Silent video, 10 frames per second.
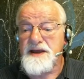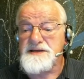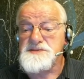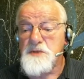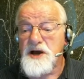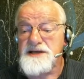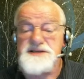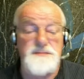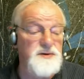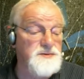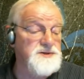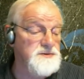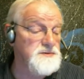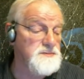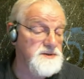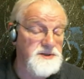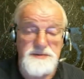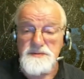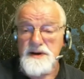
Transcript: as possible to to